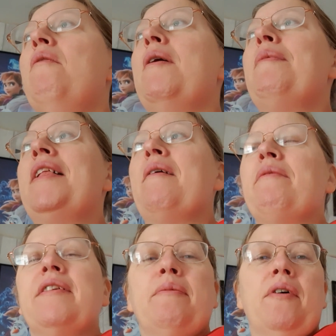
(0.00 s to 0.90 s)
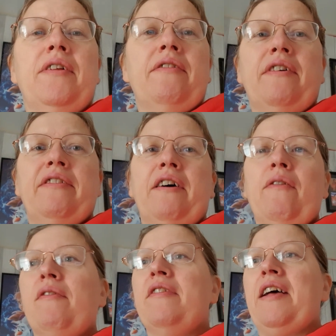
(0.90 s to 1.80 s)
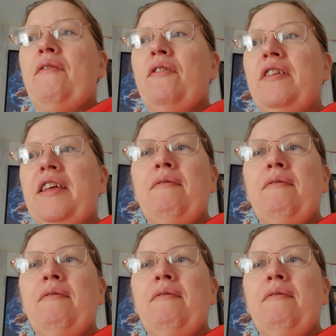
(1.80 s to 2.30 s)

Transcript: Woke Ben up this morning just after 7,